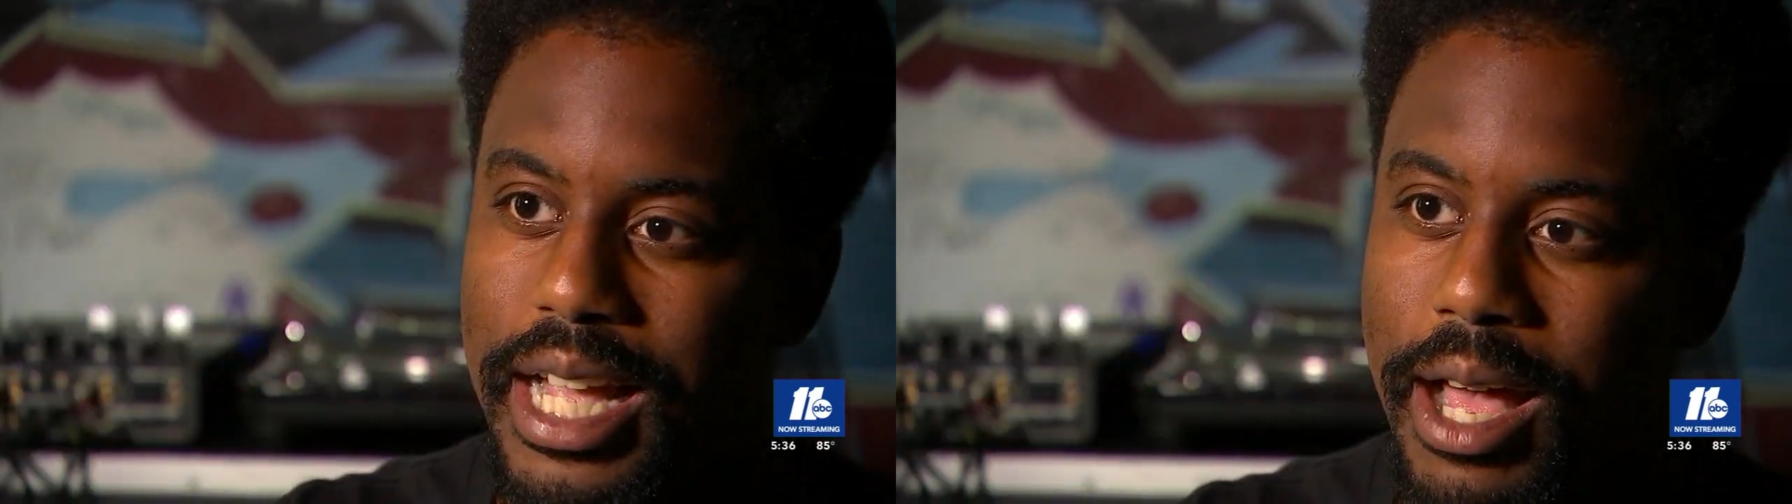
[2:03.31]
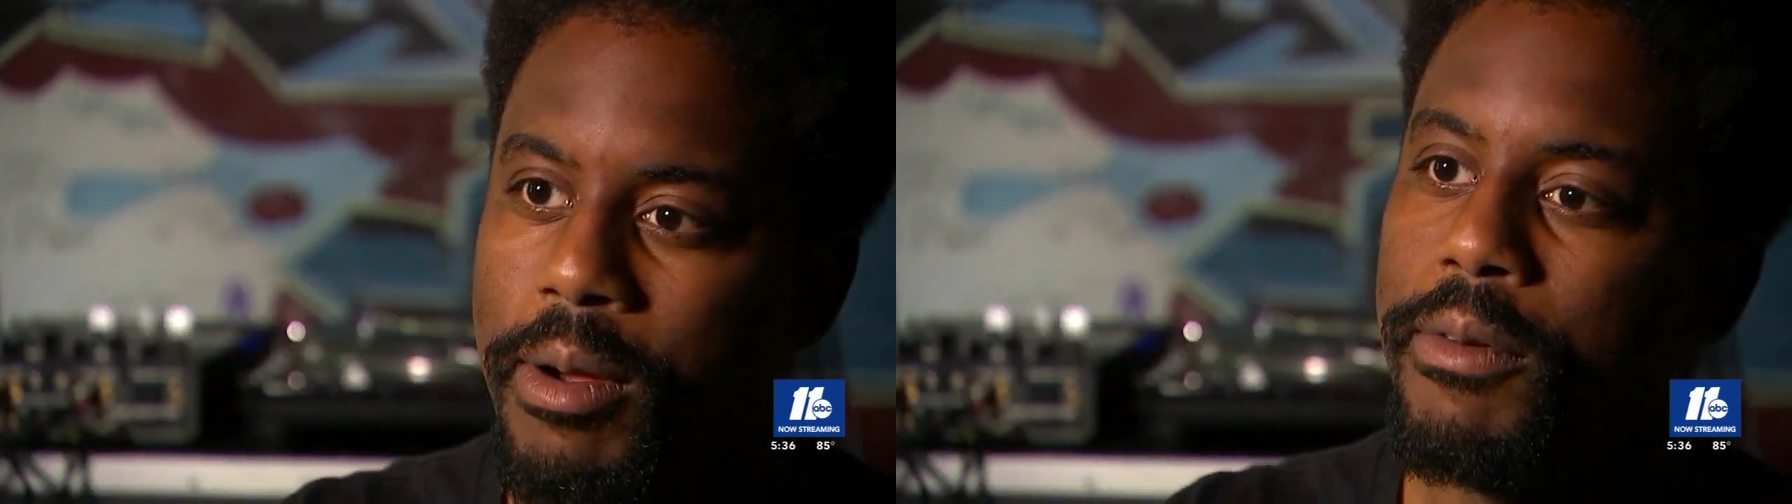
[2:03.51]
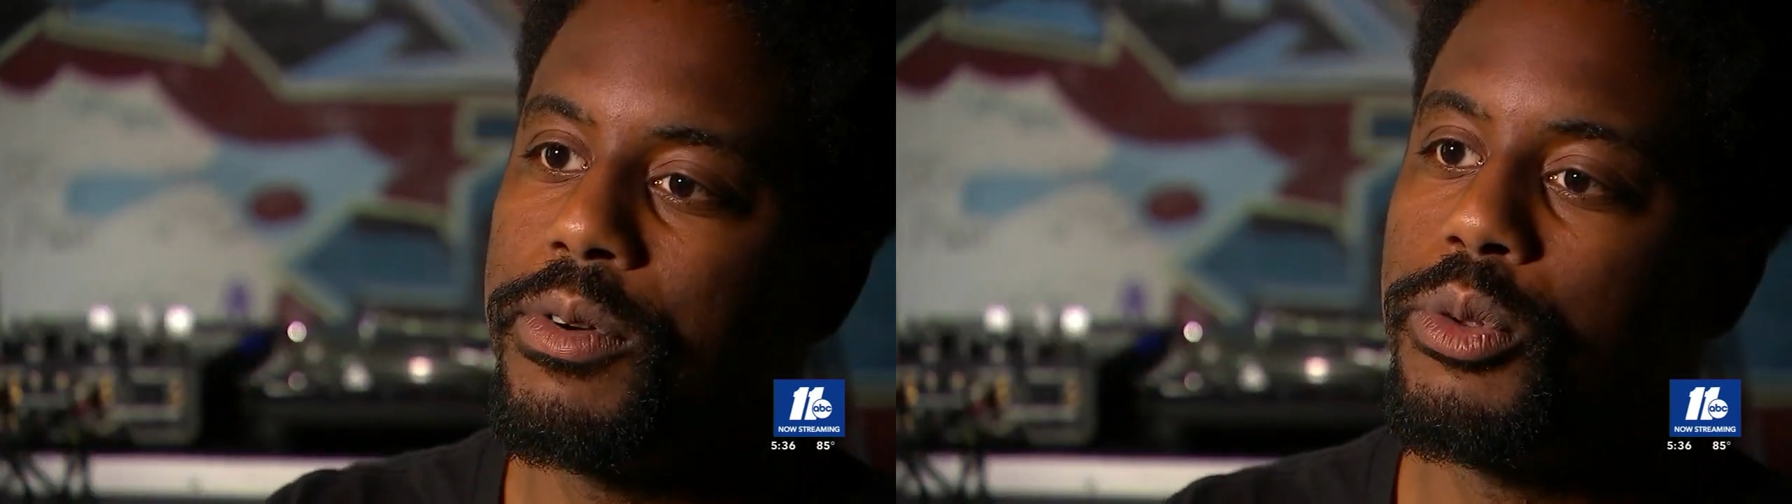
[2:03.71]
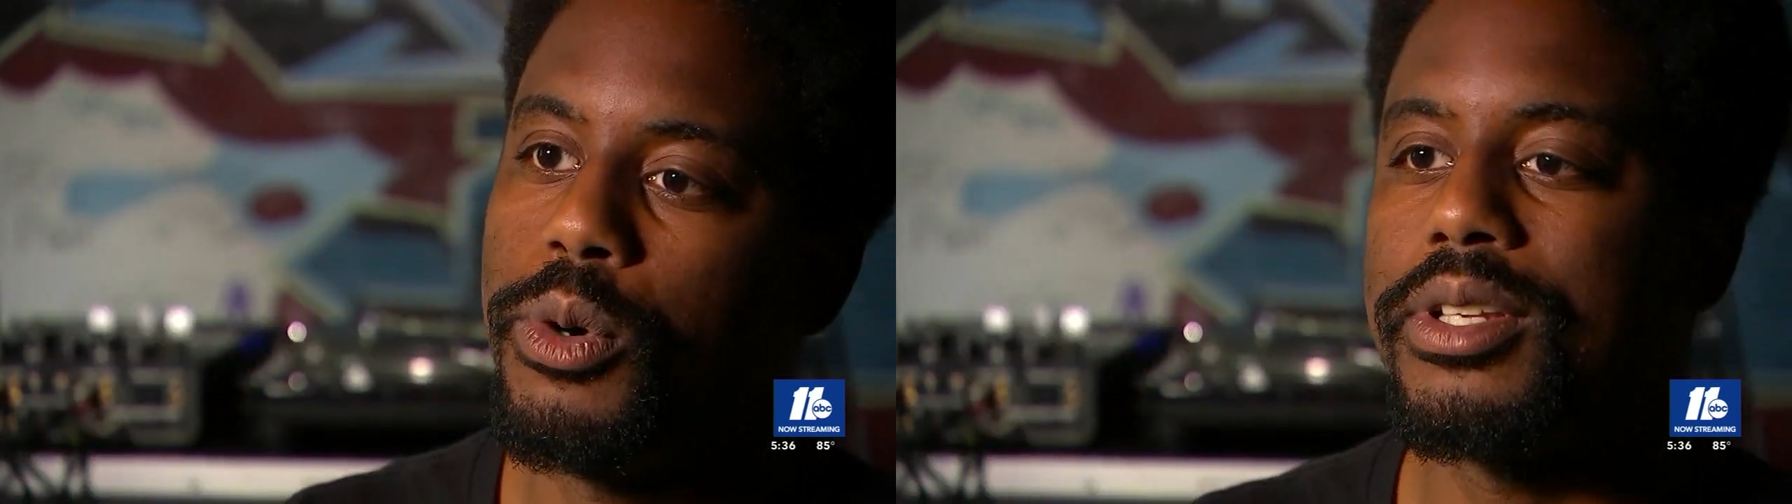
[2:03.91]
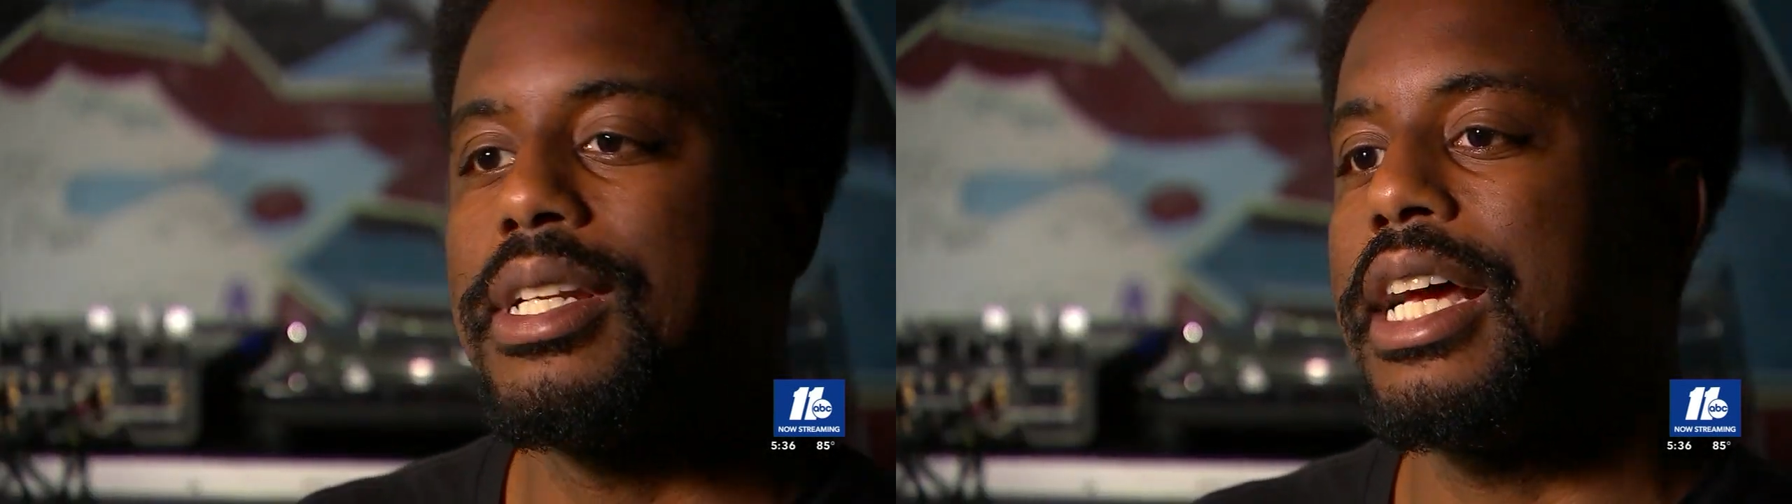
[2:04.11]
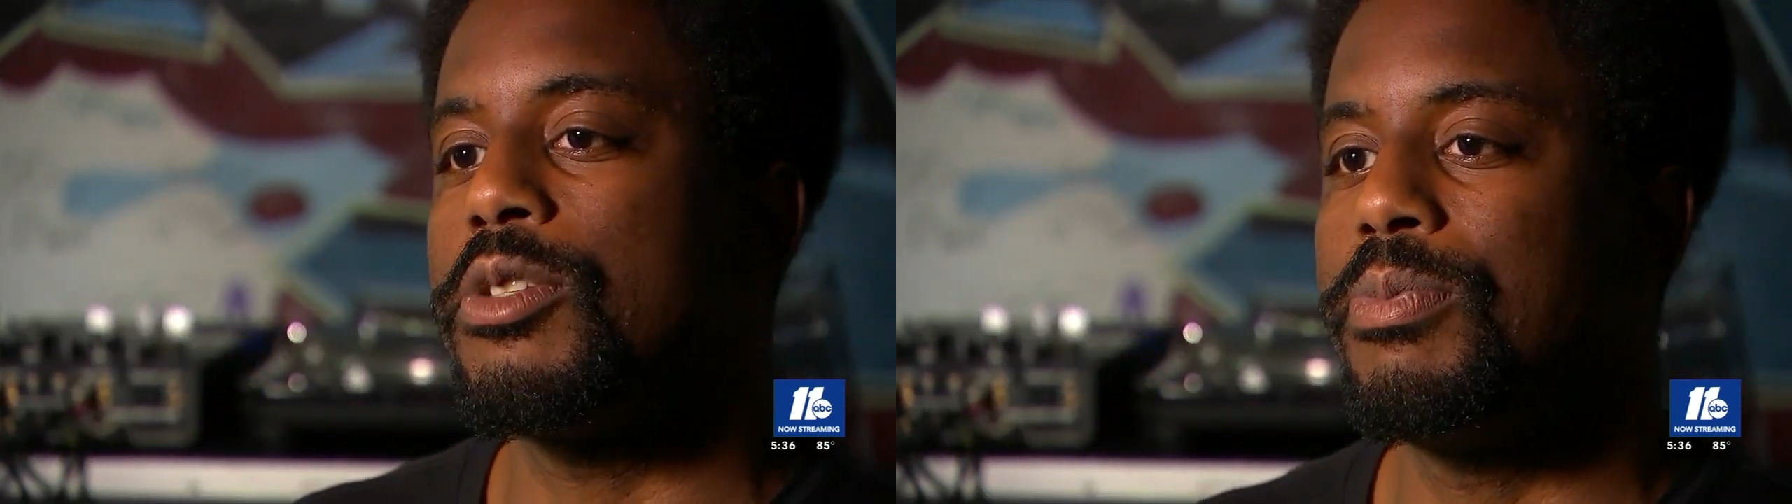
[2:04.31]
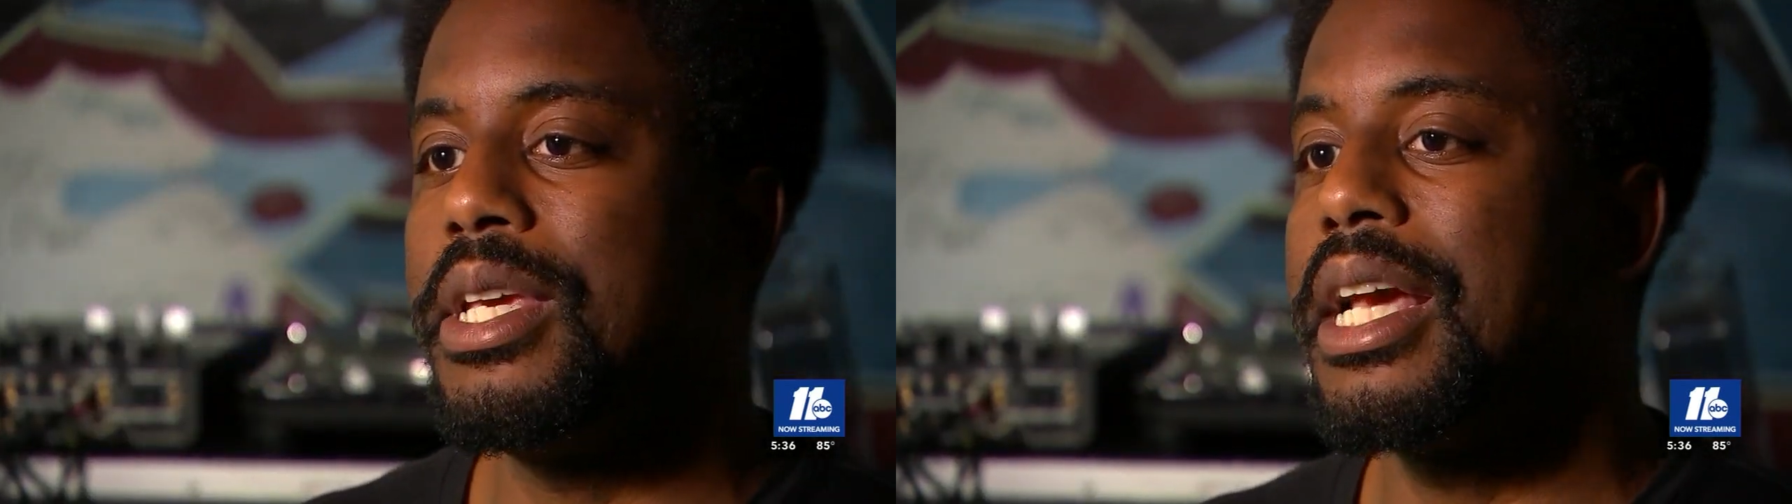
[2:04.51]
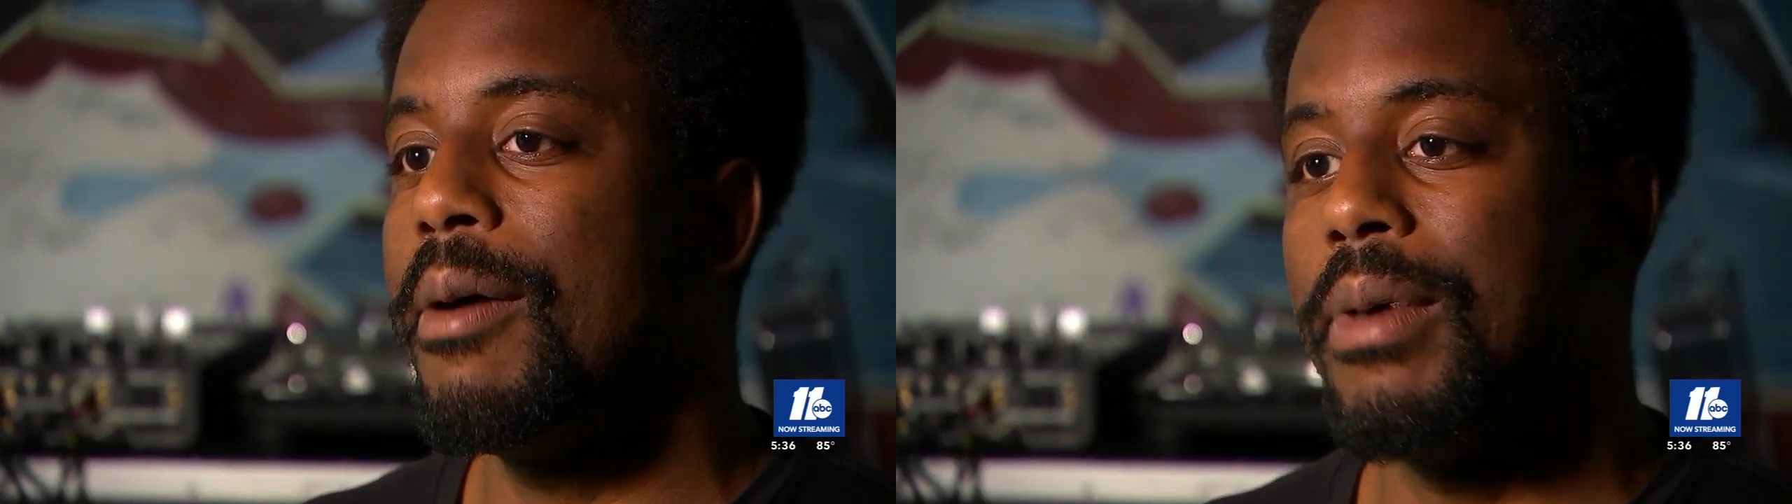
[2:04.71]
top from the words that I speak.